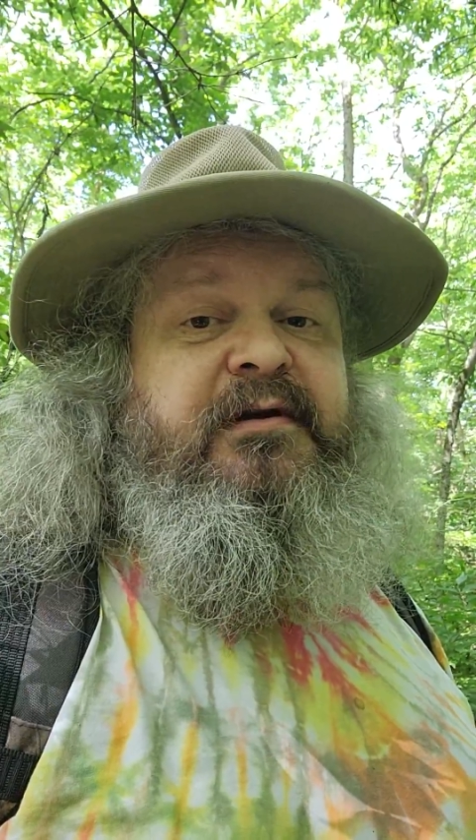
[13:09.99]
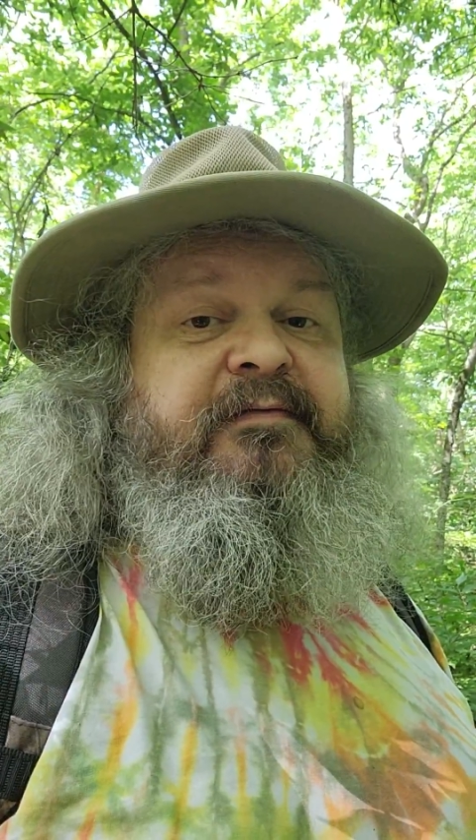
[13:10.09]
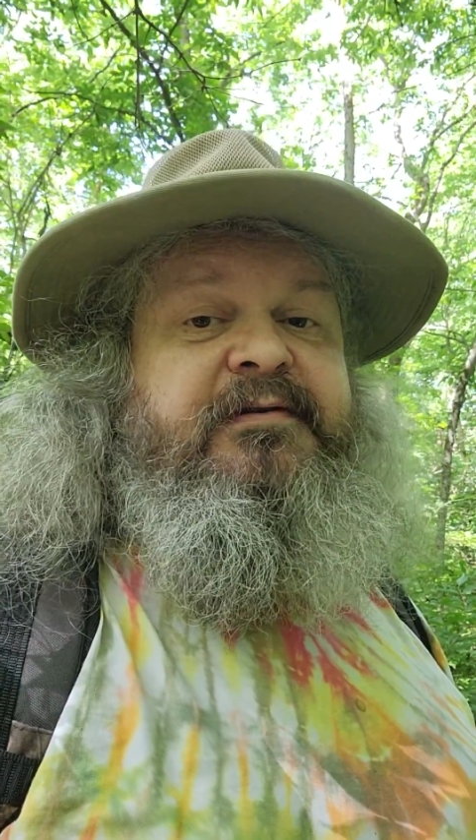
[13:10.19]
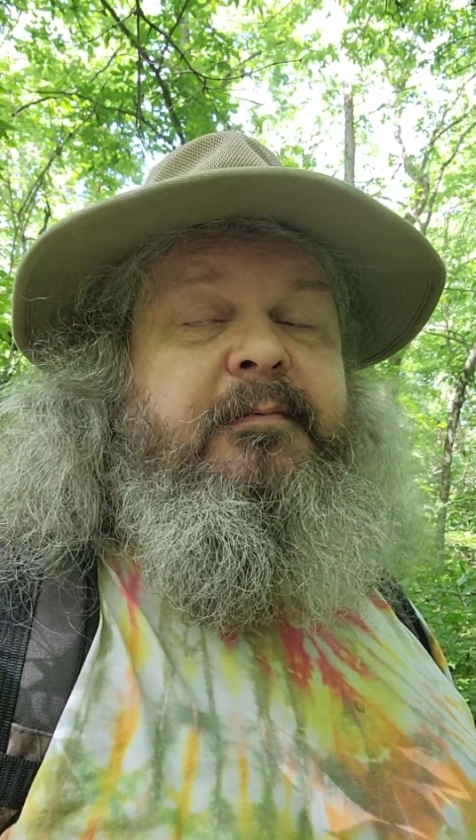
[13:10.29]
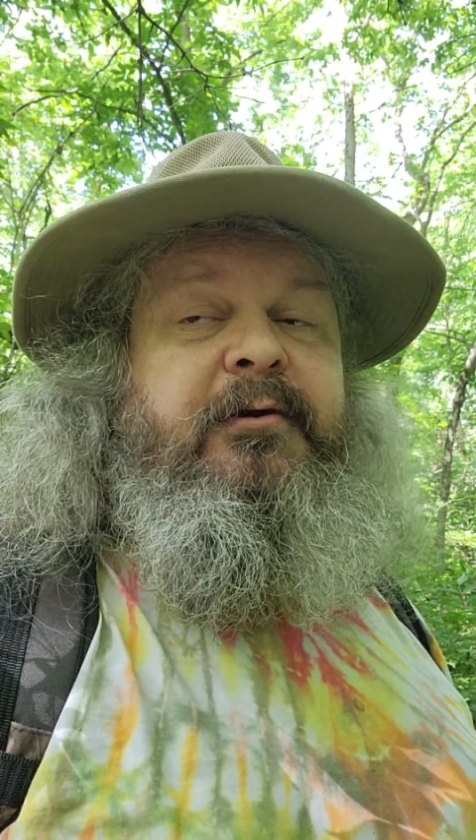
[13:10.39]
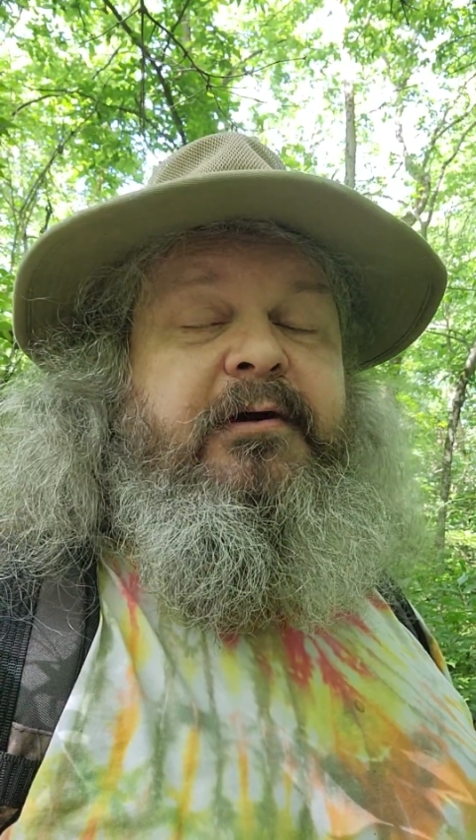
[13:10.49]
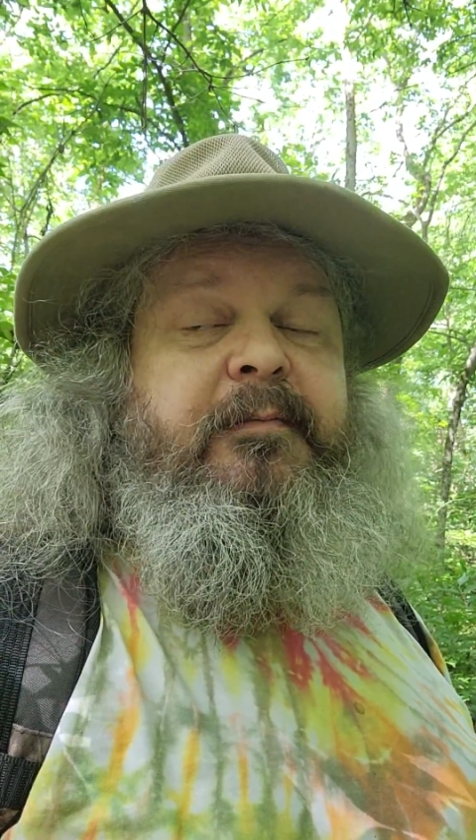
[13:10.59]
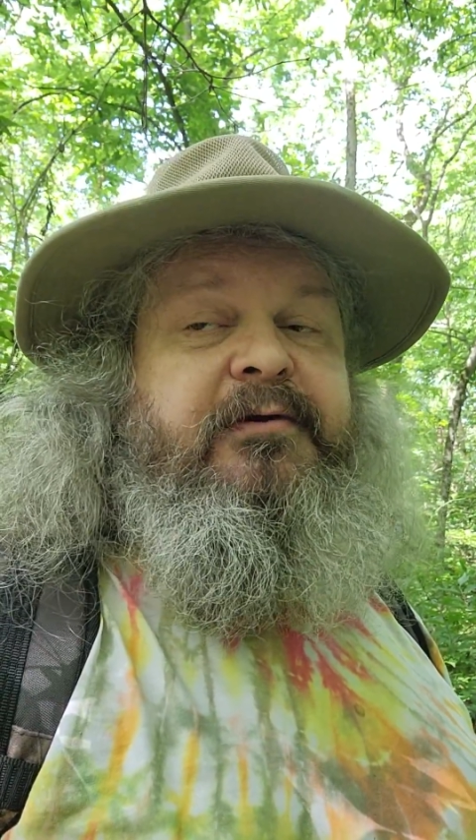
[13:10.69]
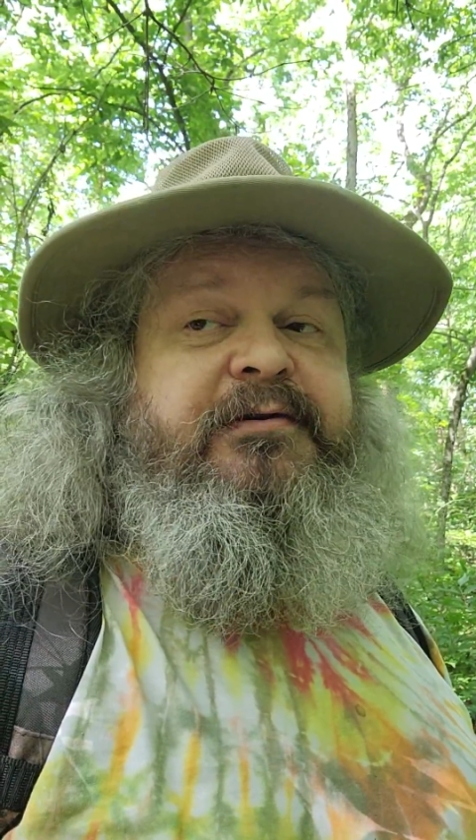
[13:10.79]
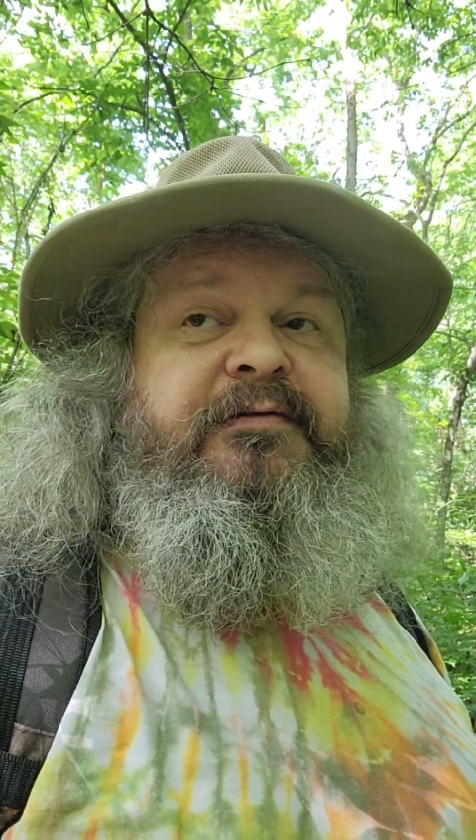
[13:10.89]
Every time I come
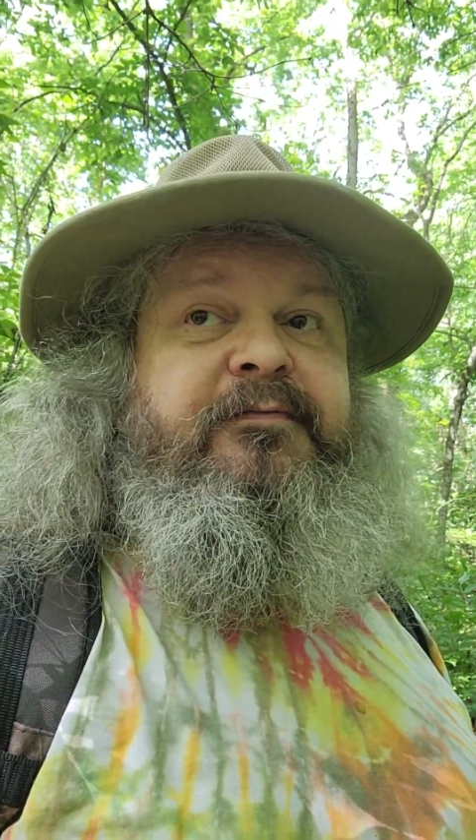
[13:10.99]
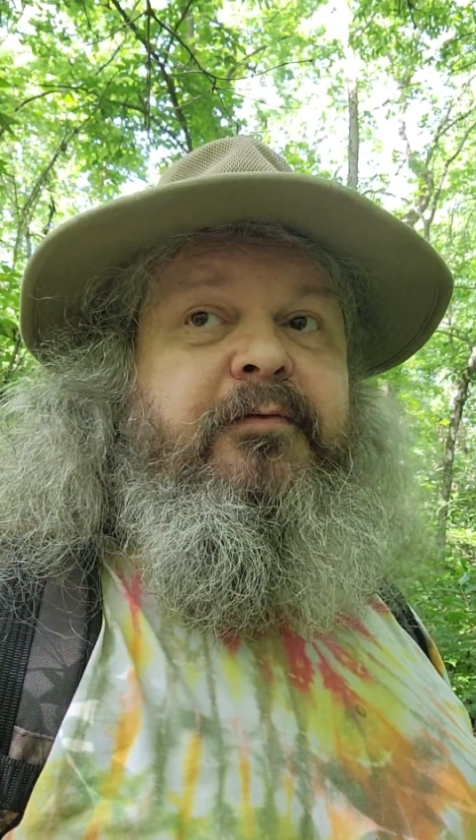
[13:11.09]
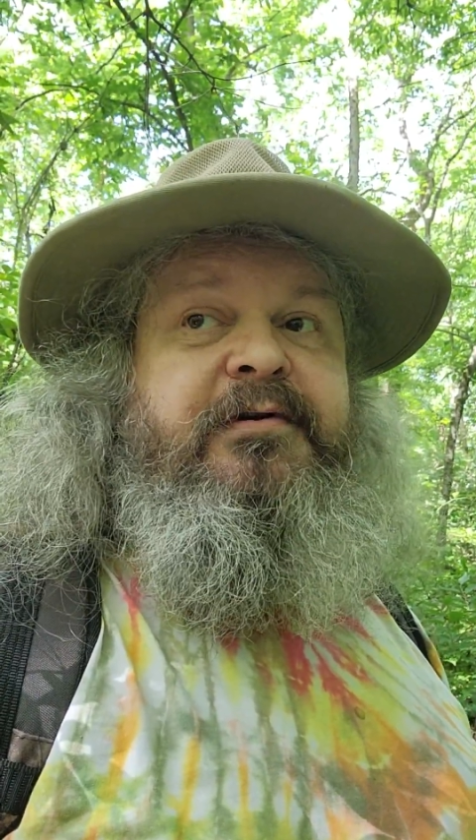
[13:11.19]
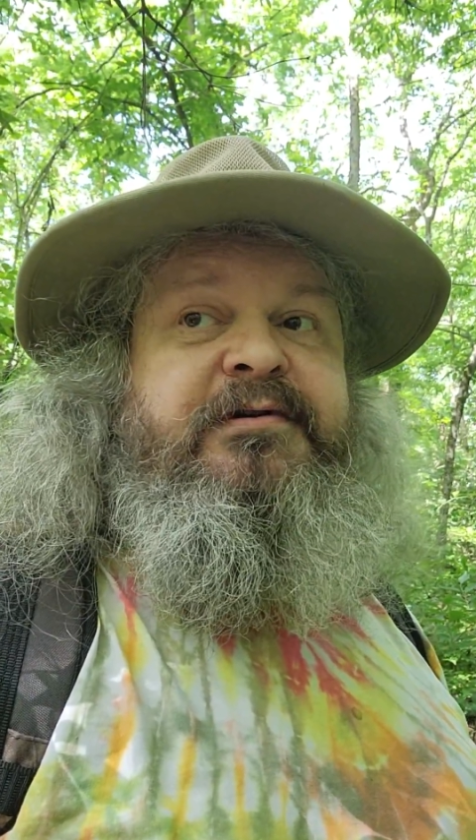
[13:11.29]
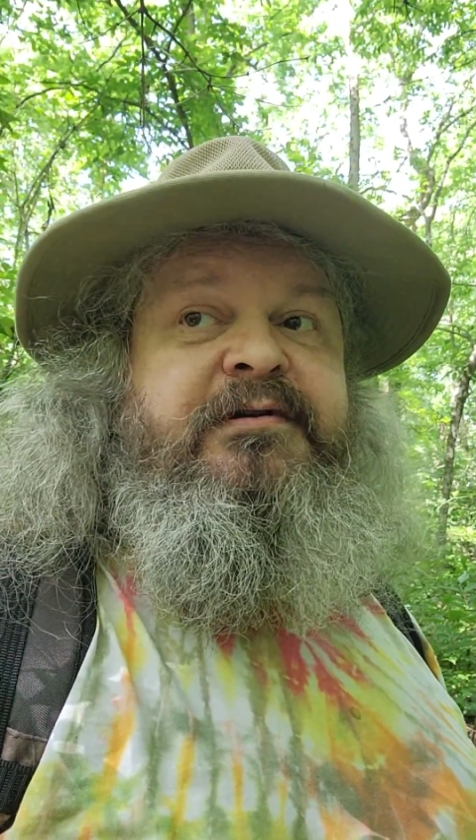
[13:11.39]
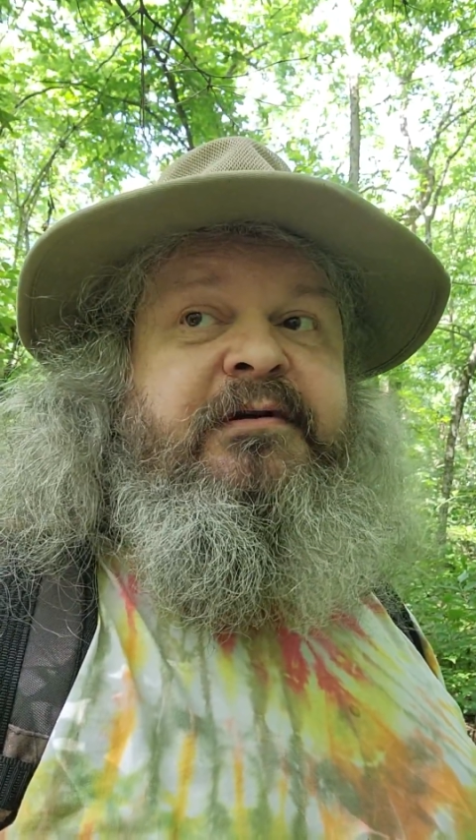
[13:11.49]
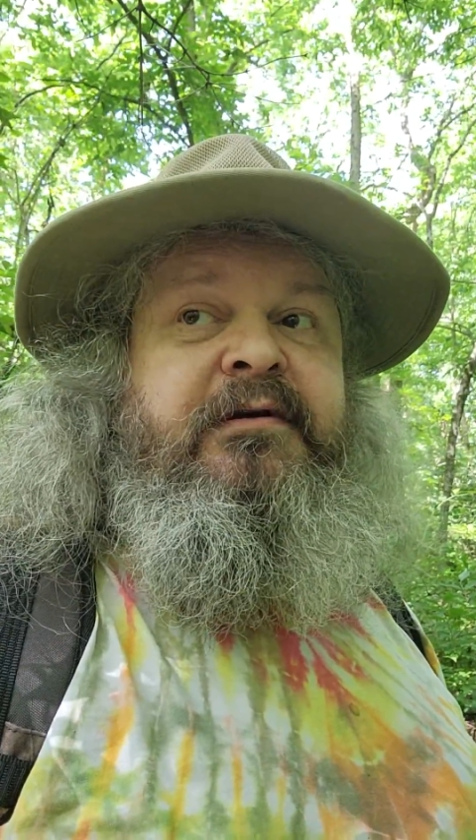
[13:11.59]
out to the forest,